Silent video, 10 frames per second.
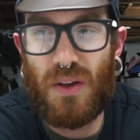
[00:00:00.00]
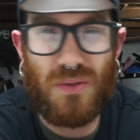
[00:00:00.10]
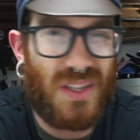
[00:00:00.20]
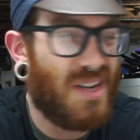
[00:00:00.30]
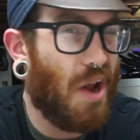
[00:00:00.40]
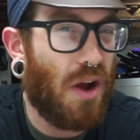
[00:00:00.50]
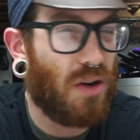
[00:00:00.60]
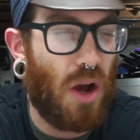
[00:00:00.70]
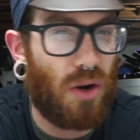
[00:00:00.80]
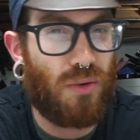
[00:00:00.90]
those
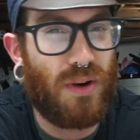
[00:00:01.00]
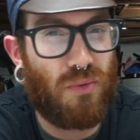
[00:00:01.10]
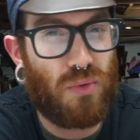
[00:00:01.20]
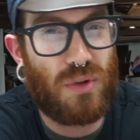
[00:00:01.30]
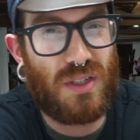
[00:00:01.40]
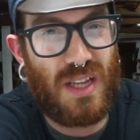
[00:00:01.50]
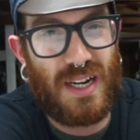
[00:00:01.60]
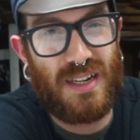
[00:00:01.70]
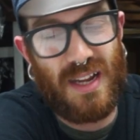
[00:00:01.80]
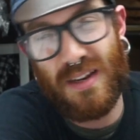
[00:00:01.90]
non-concrete rules that
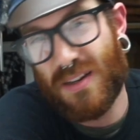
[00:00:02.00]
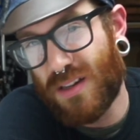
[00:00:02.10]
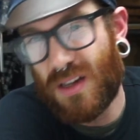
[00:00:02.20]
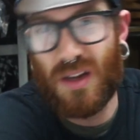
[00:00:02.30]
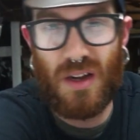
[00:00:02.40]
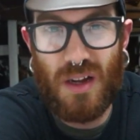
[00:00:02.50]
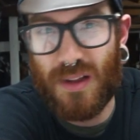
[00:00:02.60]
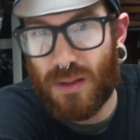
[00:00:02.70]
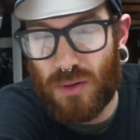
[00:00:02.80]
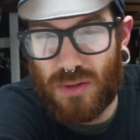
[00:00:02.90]
I tend to
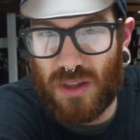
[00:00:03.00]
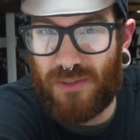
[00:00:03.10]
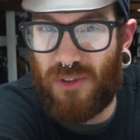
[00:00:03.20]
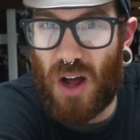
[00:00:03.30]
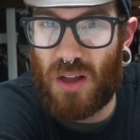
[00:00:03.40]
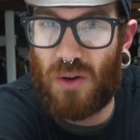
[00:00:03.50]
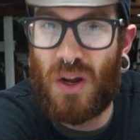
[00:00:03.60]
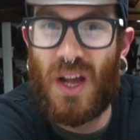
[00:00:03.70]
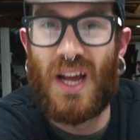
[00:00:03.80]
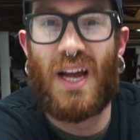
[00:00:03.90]
loosely follow
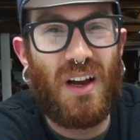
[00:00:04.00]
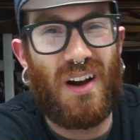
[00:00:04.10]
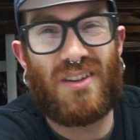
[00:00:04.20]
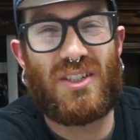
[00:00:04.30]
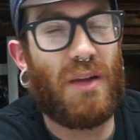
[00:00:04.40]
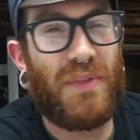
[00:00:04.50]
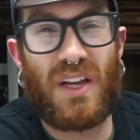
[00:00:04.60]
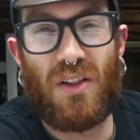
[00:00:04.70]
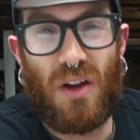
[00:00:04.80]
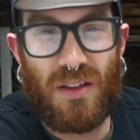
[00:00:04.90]
are something
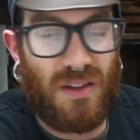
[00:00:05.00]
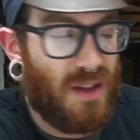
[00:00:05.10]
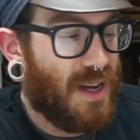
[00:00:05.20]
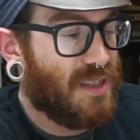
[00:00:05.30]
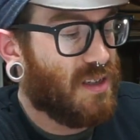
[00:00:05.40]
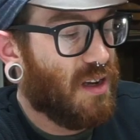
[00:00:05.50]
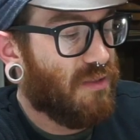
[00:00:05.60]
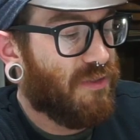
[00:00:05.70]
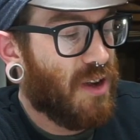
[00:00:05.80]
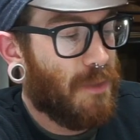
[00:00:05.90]
along the lines of
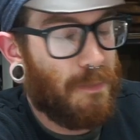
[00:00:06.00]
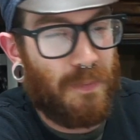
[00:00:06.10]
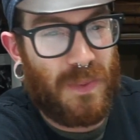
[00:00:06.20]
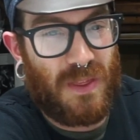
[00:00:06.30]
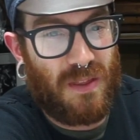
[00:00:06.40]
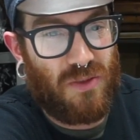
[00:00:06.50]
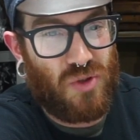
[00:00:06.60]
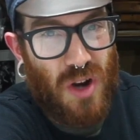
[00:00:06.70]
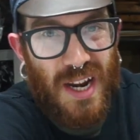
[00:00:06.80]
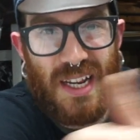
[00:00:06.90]

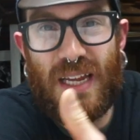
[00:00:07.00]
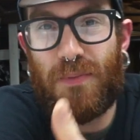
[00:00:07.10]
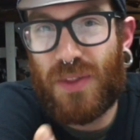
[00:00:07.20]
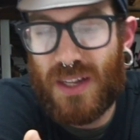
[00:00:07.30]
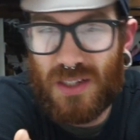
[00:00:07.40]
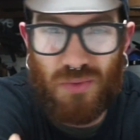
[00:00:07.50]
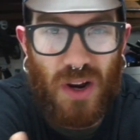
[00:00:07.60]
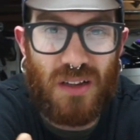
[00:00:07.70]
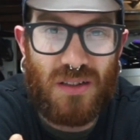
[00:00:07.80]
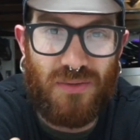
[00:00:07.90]
try and keep things
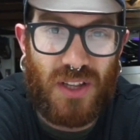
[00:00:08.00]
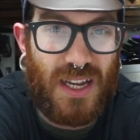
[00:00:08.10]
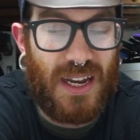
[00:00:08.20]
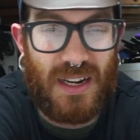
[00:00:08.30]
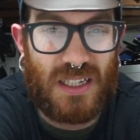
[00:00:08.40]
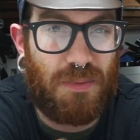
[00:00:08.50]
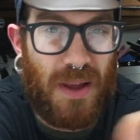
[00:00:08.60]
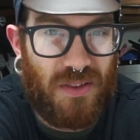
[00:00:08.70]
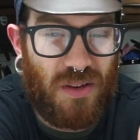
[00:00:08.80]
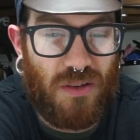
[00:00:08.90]
relatively
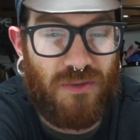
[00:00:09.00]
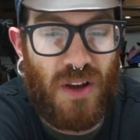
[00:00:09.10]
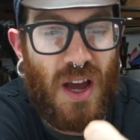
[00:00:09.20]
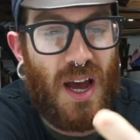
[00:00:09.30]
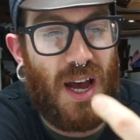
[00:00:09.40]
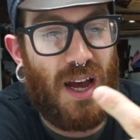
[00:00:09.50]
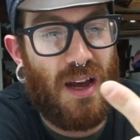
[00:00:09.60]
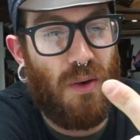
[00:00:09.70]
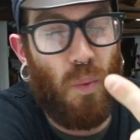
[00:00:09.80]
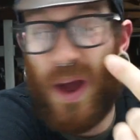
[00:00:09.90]
inexpensive
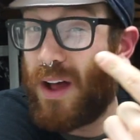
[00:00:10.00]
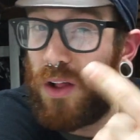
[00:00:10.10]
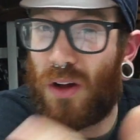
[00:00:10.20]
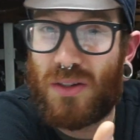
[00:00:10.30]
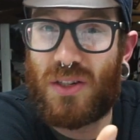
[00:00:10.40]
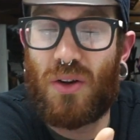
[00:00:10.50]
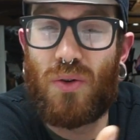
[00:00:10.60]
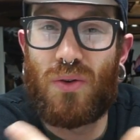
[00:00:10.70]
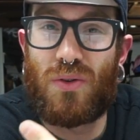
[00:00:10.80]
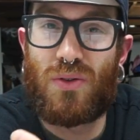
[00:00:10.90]
uh, while
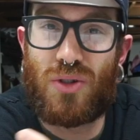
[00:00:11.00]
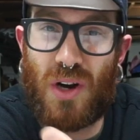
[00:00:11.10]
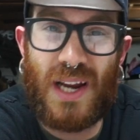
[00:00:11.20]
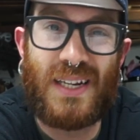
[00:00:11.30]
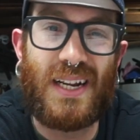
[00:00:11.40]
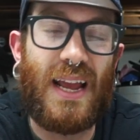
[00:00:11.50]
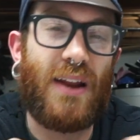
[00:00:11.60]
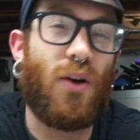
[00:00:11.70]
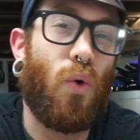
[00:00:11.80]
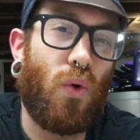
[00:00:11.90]
also trying to get
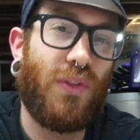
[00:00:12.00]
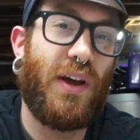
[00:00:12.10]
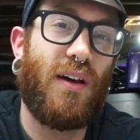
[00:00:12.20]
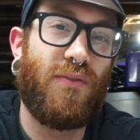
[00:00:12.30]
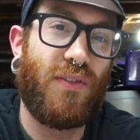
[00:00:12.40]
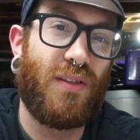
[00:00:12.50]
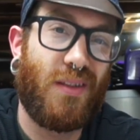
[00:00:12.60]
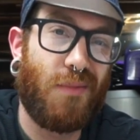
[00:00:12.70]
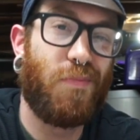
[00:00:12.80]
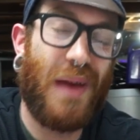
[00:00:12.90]
a hold of
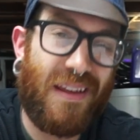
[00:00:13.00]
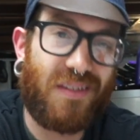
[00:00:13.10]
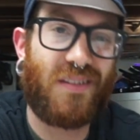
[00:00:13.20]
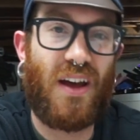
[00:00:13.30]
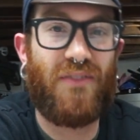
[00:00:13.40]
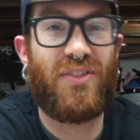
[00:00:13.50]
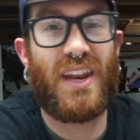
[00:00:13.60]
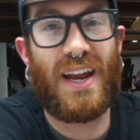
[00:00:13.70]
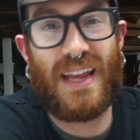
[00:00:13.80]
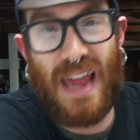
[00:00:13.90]
the best stuff that
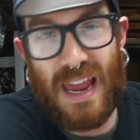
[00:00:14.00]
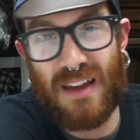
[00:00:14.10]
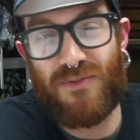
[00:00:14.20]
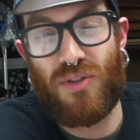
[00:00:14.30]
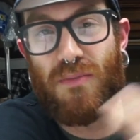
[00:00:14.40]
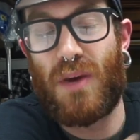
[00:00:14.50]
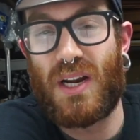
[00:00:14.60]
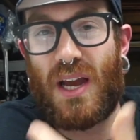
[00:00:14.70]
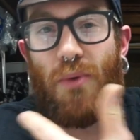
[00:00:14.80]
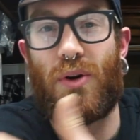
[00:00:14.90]
I can for the
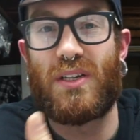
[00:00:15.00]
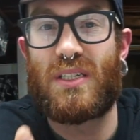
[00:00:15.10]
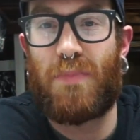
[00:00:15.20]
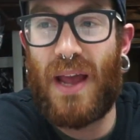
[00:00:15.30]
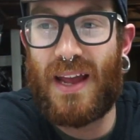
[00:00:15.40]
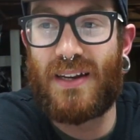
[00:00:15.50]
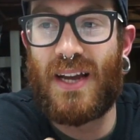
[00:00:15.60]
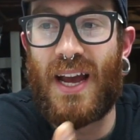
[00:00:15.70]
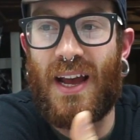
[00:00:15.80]
money I want to spend.